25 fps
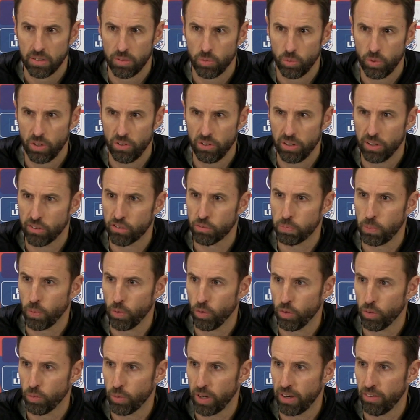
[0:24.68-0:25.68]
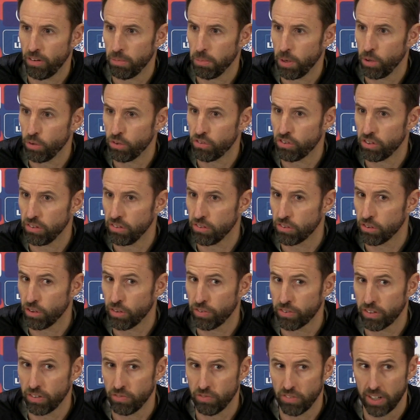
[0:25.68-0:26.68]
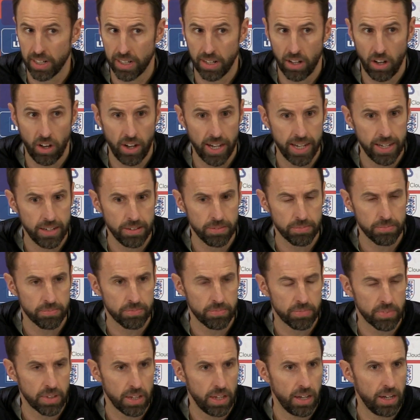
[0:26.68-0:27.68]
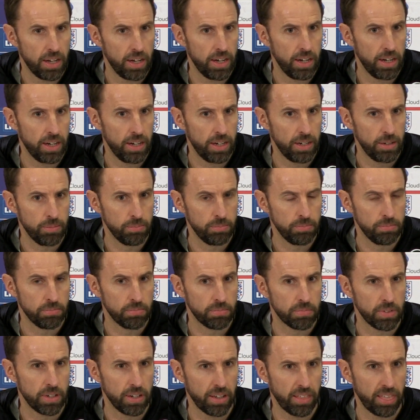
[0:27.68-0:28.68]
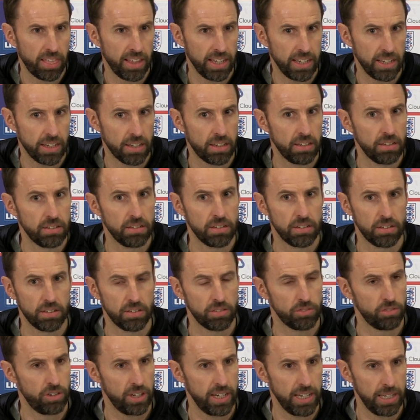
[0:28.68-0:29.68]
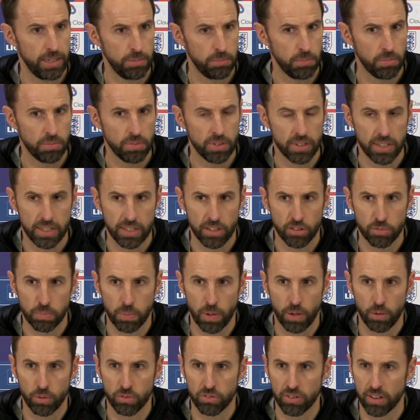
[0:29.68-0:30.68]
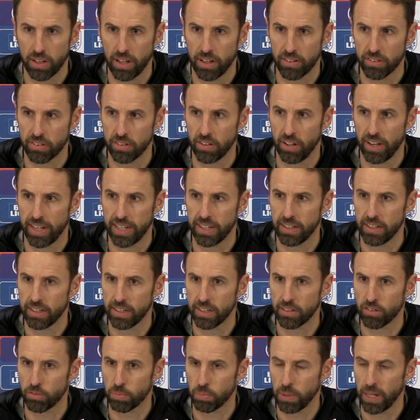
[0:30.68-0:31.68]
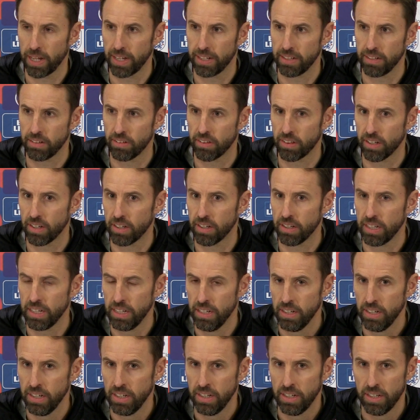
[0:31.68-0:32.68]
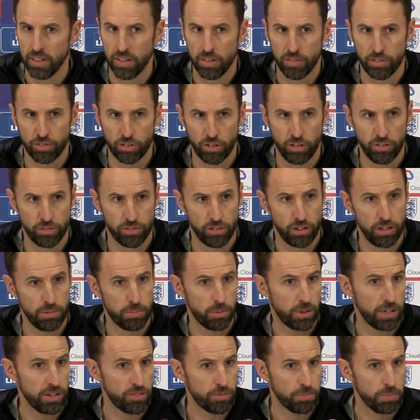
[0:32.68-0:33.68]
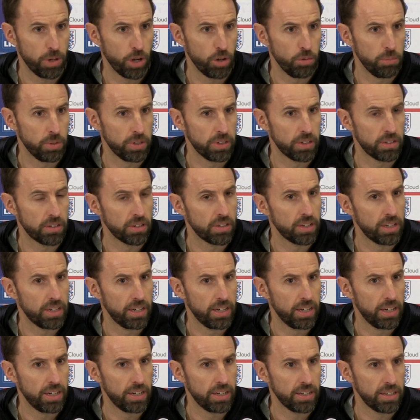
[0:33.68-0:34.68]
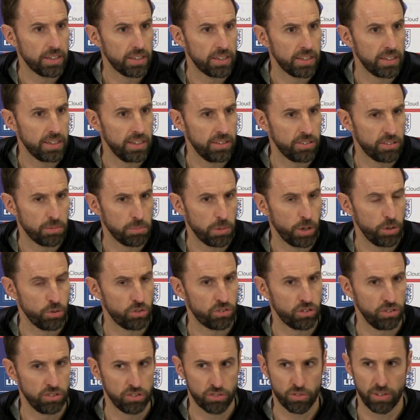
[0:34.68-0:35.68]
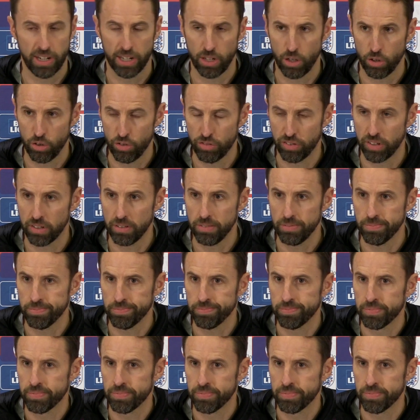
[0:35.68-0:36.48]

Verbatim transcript: we're in a sport where emotions often run high. Um, I think Raheem, in his post last night, explained that for a very brief moment uh, his emotions ran over,